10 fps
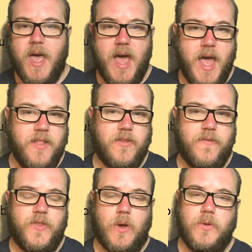And I've
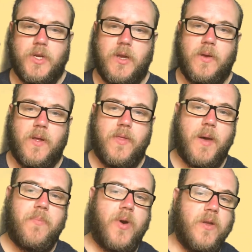told you
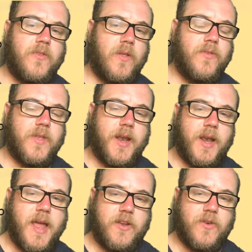that protons and
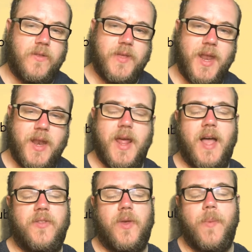electrons in an
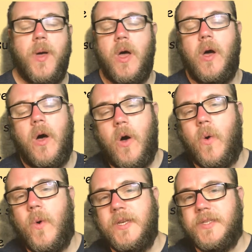atom are
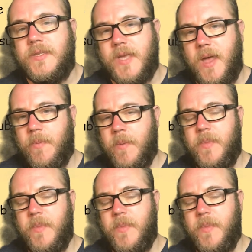always the same,